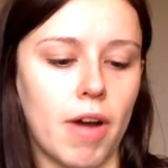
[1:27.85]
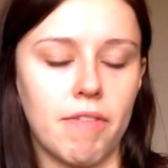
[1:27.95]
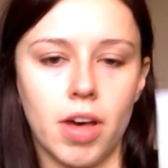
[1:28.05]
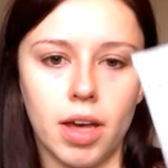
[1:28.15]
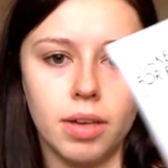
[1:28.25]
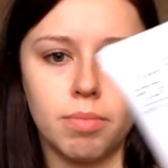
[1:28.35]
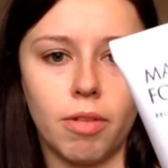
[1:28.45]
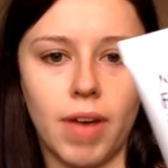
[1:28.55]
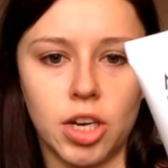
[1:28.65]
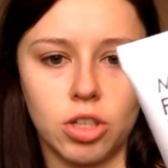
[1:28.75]
Forever
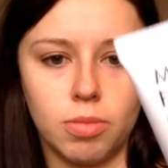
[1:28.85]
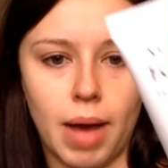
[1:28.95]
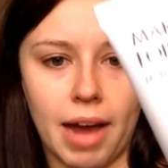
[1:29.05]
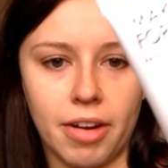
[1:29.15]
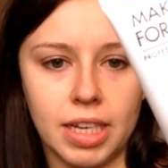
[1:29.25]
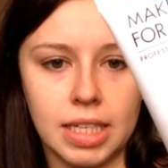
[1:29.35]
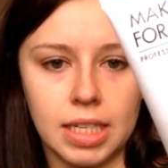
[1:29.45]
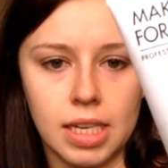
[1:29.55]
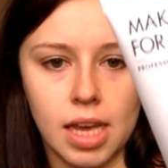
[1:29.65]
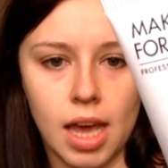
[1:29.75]
Professional
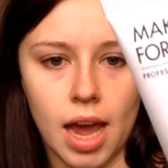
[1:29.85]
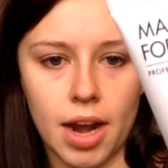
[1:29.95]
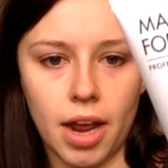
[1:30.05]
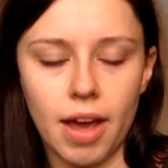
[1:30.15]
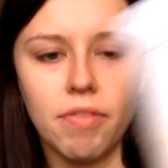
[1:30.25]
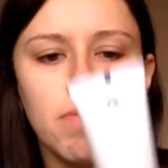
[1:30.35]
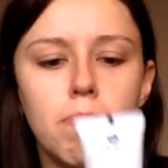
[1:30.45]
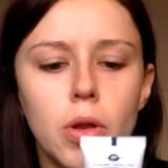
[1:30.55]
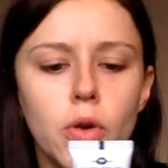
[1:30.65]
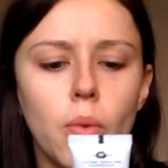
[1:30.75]
Paris, and I have the
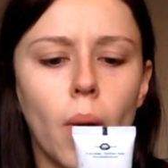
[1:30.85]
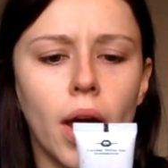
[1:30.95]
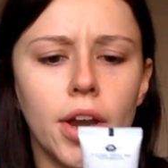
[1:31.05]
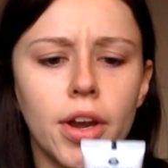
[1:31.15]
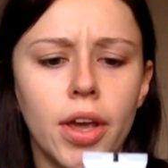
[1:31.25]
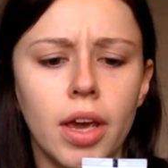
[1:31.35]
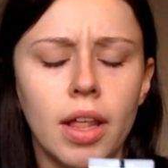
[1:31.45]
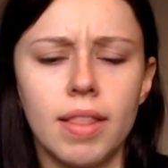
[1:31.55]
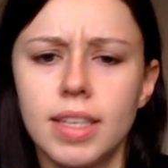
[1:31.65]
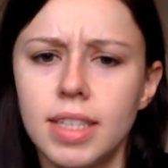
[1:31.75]
blue one.
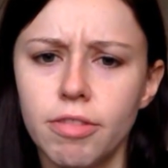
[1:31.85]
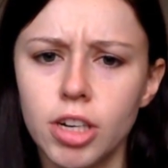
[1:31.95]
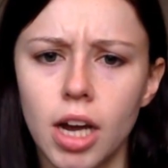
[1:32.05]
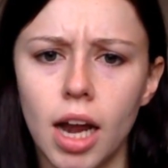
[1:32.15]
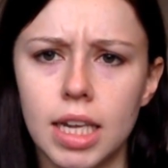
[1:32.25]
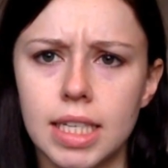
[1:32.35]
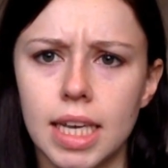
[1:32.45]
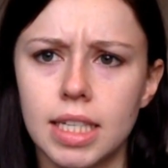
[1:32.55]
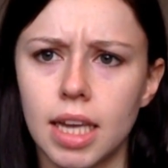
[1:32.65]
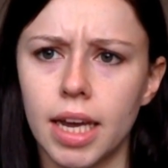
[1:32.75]
There's different colours.
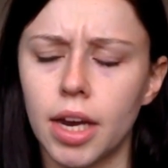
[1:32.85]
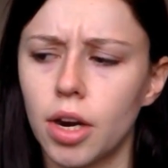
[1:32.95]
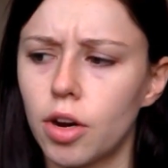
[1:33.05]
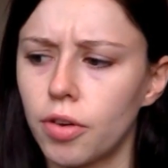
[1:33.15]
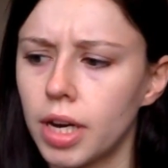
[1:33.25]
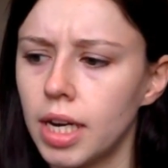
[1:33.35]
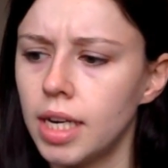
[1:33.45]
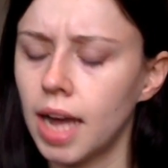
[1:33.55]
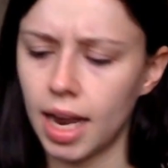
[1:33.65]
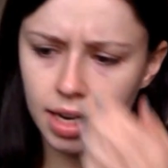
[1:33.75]
There's like
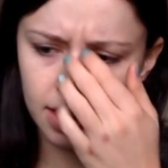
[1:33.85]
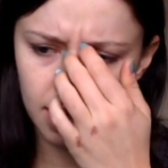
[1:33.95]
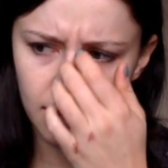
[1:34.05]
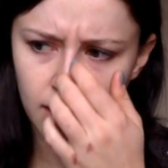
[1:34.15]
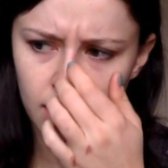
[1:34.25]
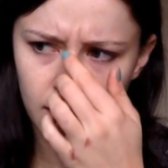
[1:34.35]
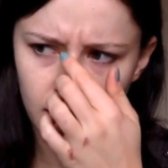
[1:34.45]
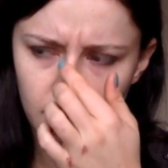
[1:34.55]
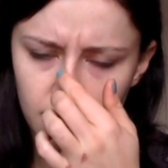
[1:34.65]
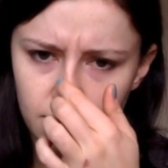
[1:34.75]
green and
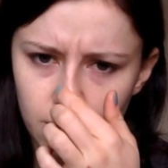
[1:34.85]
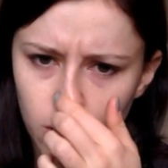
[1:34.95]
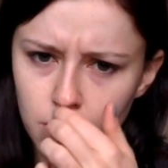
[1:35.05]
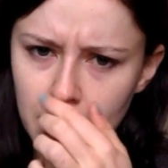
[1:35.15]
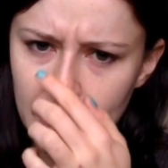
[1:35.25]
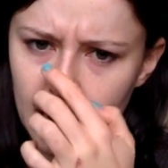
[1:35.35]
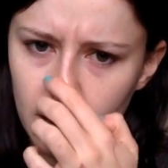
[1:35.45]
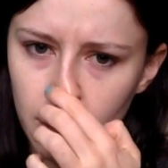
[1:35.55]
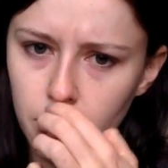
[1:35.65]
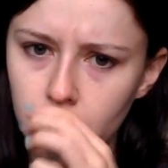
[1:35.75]
possibly
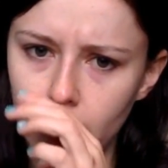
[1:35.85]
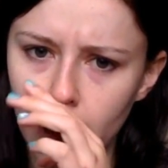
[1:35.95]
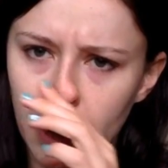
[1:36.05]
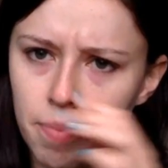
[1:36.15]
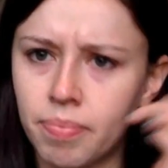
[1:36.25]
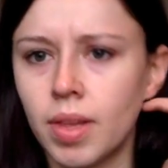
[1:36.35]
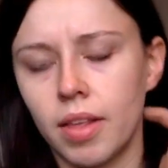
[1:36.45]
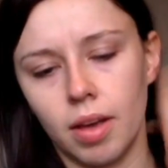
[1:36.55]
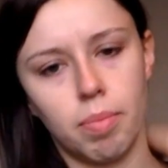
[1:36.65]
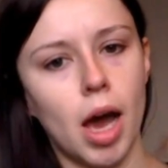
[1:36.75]
yellow, I
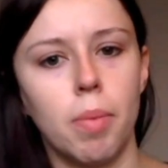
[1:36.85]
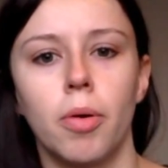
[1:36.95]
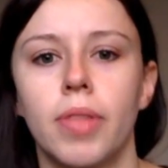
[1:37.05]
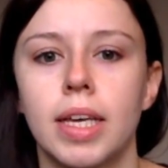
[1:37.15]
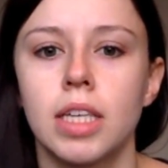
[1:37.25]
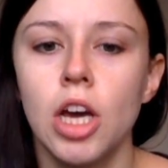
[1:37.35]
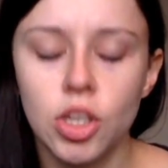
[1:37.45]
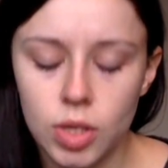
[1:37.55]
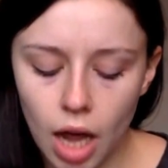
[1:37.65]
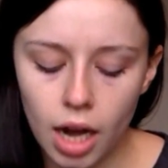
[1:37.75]
think a purple and things.
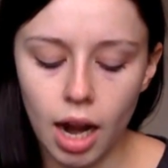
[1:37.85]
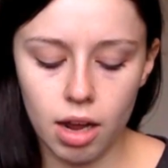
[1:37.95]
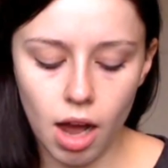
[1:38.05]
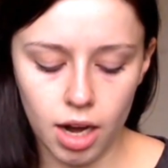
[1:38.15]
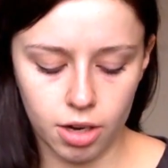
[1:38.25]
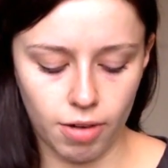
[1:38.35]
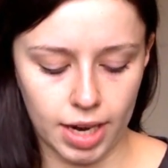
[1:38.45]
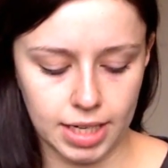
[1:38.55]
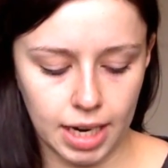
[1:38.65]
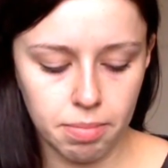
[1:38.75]
So it's kind of like colour
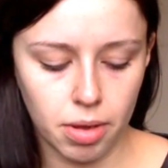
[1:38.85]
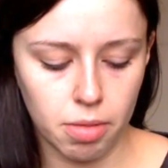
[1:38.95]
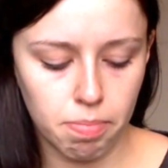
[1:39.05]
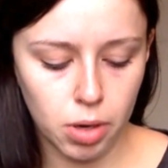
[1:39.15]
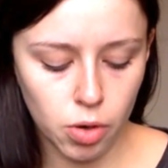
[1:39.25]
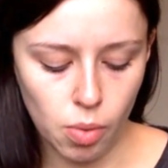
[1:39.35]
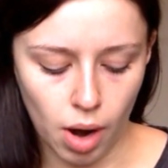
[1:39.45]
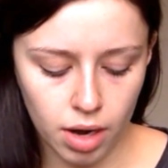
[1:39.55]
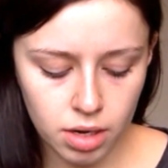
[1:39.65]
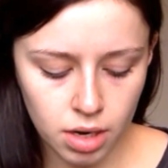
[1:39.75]
correcting, but the blue
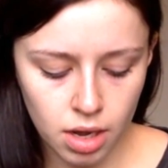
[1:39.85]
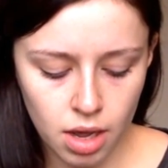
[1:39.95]
one,